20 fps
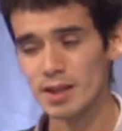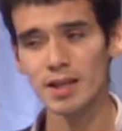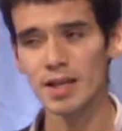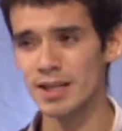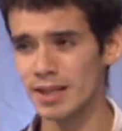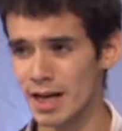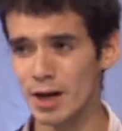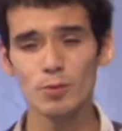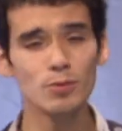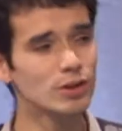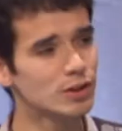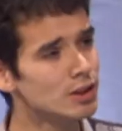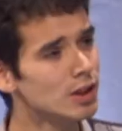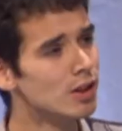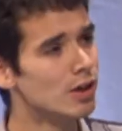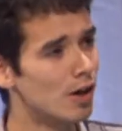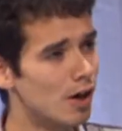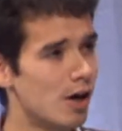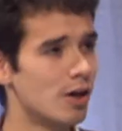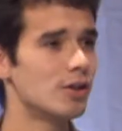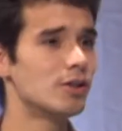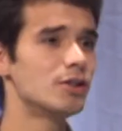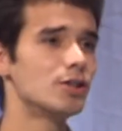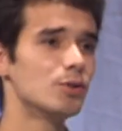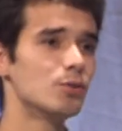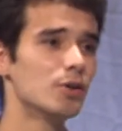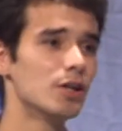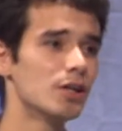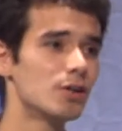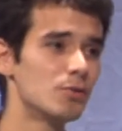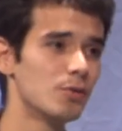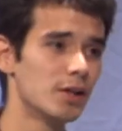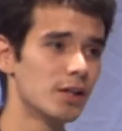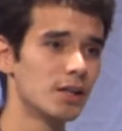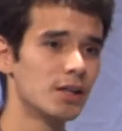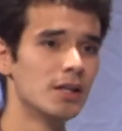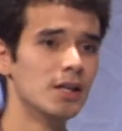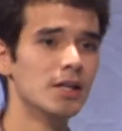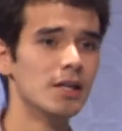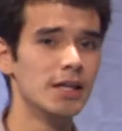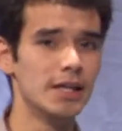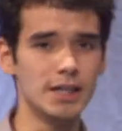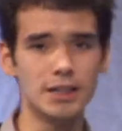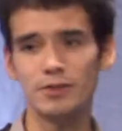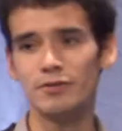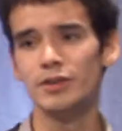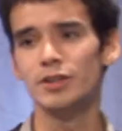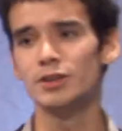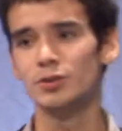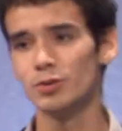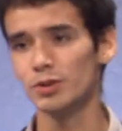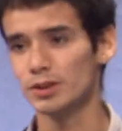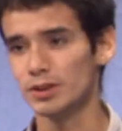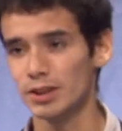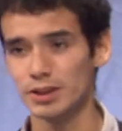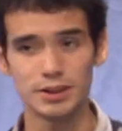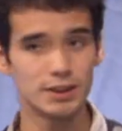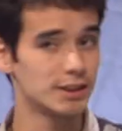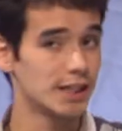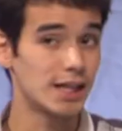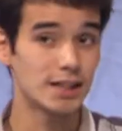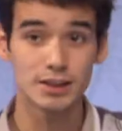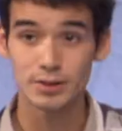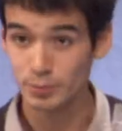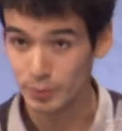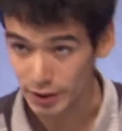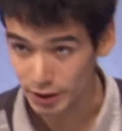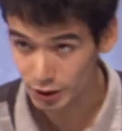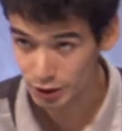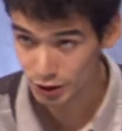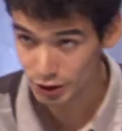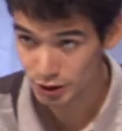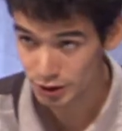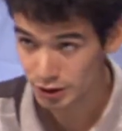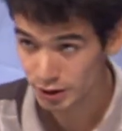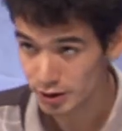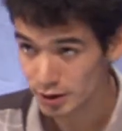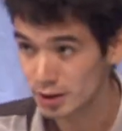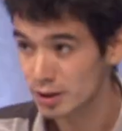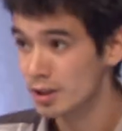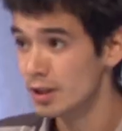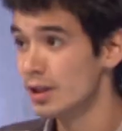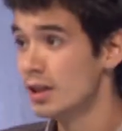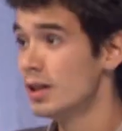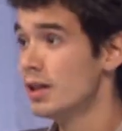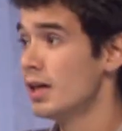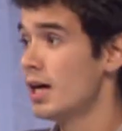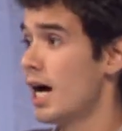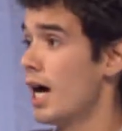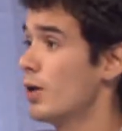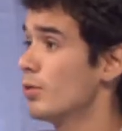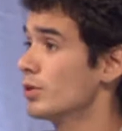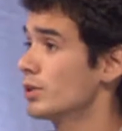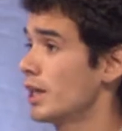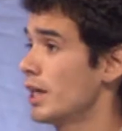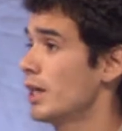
and I was honored to work with individuals such as Alan Beach. I was